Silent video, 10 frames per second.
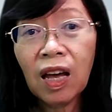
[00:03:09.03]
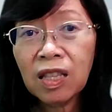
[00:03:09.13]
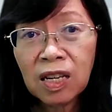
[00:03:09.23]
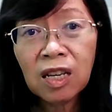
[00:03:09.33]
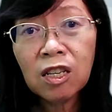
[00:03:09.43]

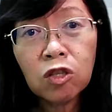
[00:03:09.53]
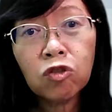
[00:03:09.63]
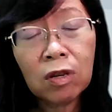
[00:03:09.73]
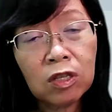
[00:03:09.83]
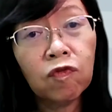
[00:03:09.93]
and he is
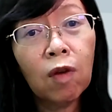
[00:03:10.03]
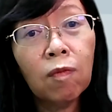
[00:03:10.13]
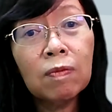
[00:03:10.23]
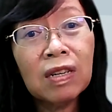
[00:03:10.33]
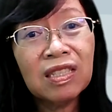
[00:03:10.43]

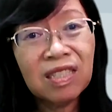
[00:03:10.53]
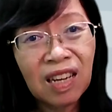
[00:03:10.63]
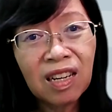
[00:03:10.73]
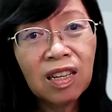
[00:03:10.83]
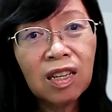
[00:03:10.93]
transforming me
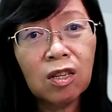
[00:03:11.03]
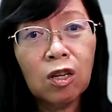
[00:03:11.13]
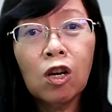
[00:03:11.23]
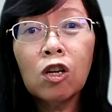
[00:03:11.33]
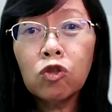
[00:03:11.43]
daily